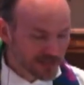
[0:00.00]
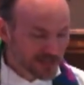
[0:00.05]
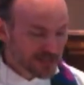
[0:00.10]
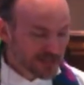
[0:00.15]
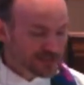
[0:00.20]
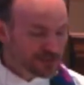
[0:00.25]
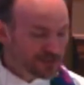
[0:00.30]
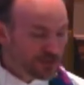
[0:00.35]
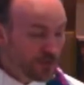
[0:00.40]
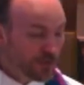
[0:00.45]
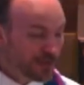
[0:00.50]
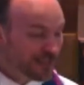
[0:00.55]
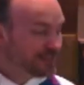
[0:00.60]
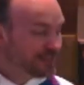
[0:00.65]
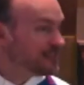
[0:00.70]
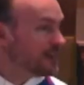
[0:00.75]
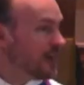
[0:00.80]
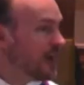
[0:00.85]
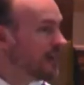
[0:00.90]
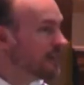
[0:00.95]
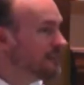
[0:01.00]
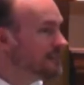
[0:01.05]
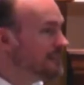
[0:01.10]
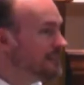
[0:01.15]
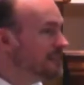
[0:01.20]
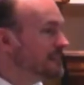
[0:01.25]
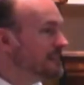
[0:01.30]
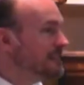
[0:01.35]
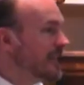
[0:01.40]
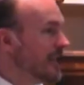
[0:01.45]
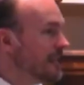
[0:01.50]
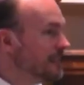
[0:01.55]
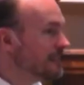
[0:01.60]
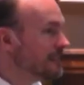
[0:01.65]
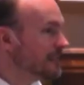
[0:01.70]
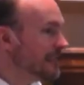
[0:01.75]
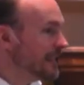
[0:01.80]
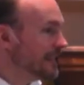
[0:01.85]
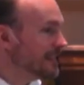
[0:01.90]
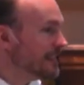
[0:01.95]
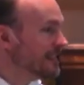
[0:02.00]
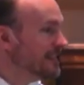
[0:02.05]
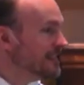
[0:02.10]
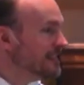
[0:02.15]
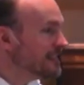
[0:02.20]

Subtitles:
So it's unsettling